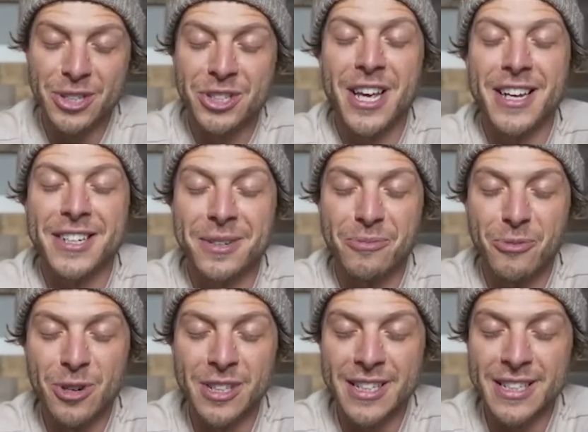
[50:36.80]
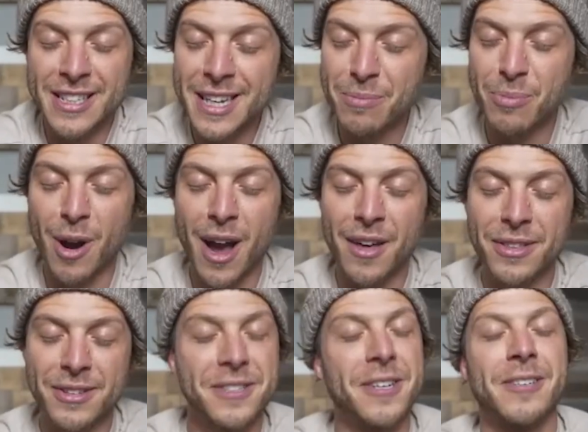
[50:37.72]
could just take some really deep
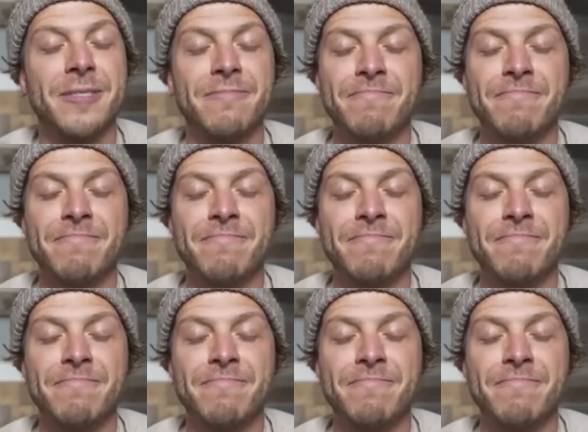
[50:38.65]
breaths